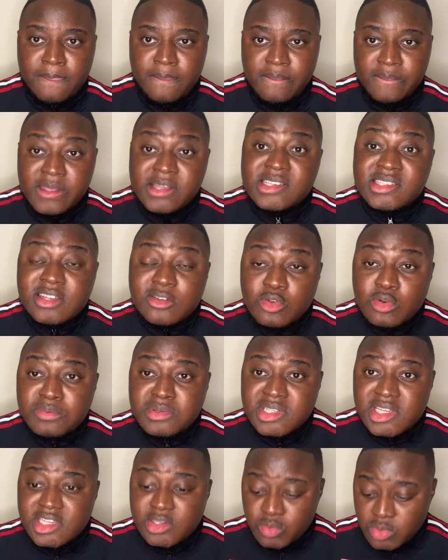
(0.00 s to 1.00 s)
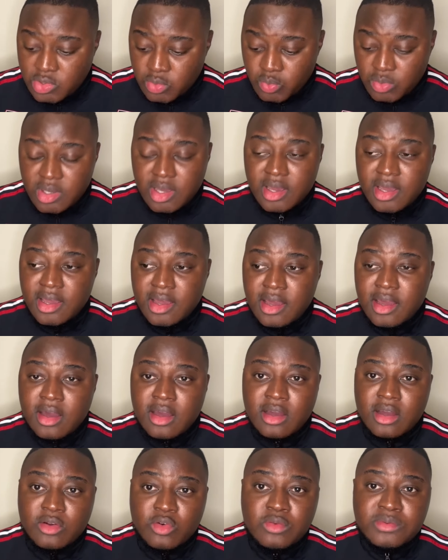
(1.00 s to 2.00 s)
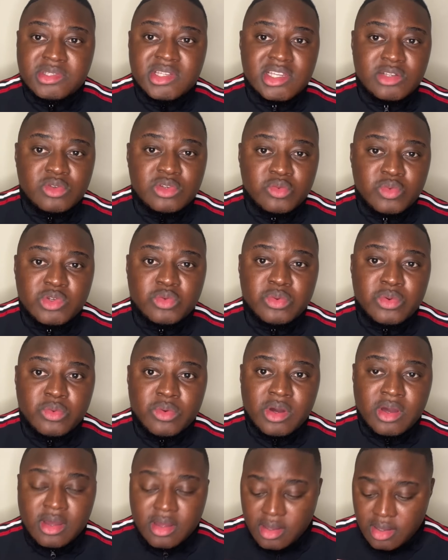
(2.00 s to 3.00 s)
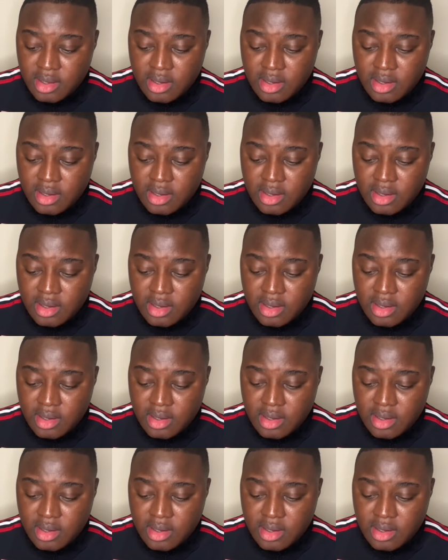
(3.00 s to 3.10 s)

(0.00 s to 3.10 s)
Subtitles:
This is a group stage which we were